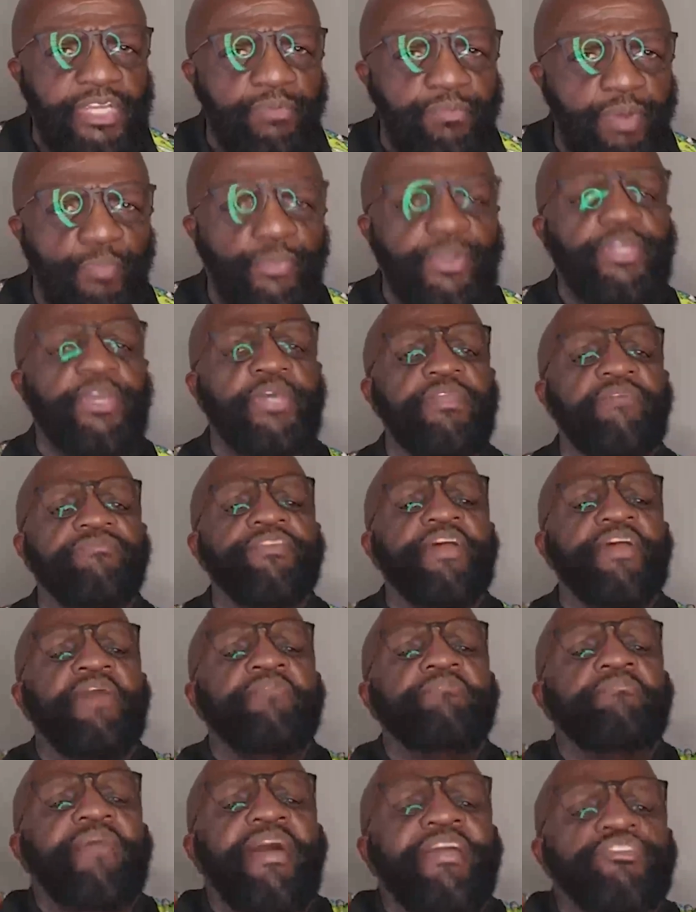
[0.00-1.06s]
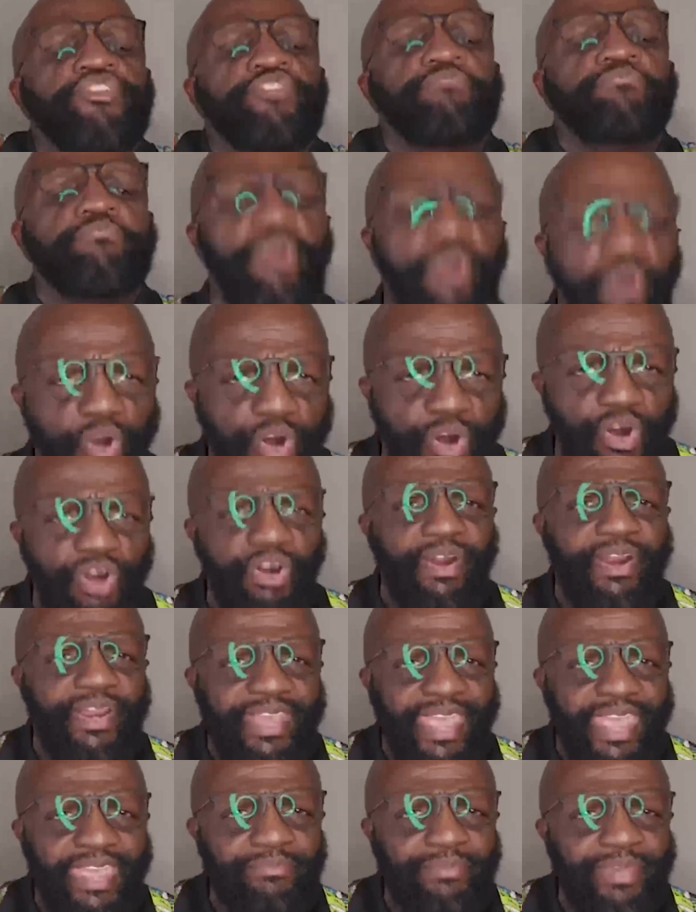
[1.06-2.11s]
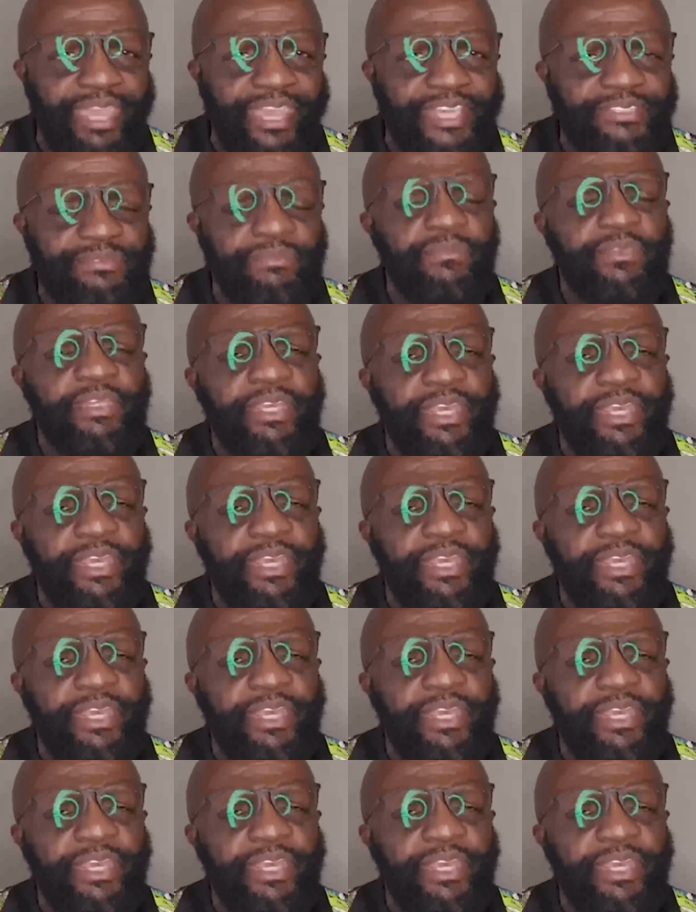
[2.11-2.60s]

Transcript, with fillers: But we could have done much more, amen,